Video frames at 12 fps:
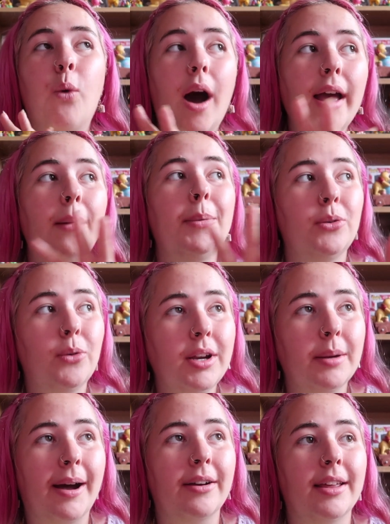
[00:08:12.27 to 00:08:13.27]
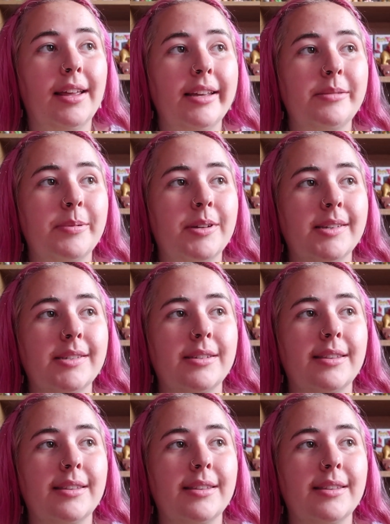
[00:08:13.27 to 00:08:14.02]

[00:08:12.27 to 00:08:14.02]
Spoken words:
why I'm annoyed about it is because